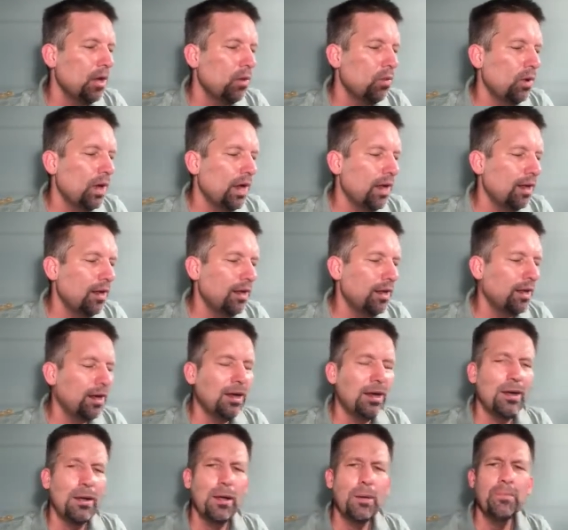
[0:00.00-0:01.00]
Well,
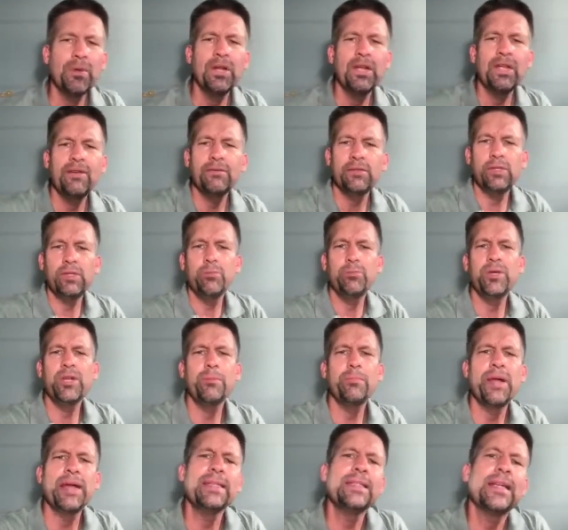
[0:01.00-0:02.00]
uh, I'm going to give a little bit
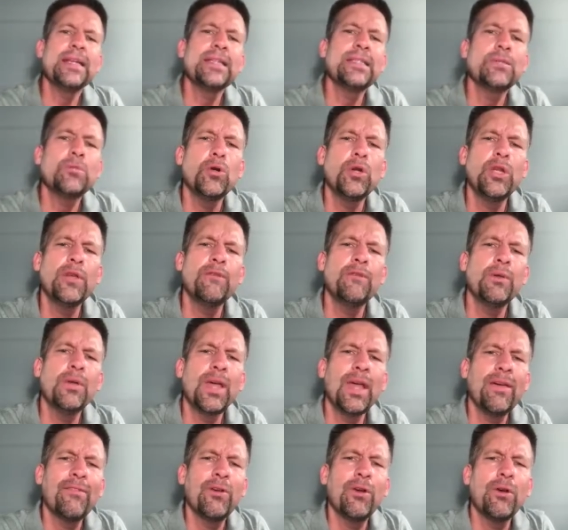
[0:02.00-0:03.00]
of my testimony if
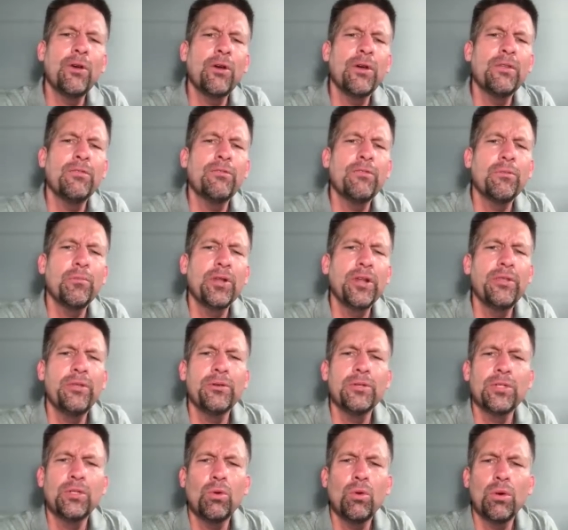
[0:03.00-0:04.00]
you haven't heard it from
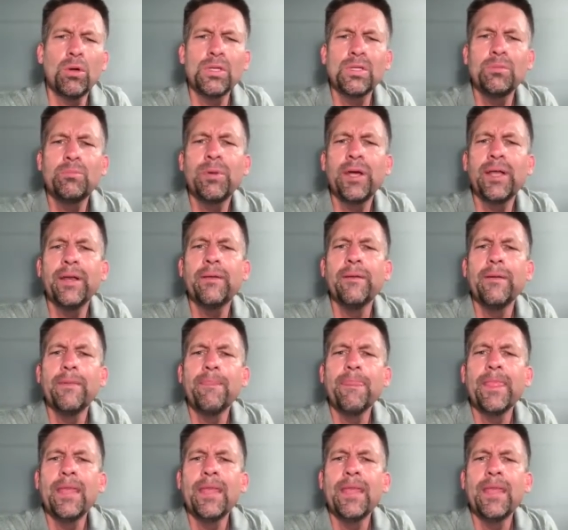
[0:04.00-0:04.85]
another source, but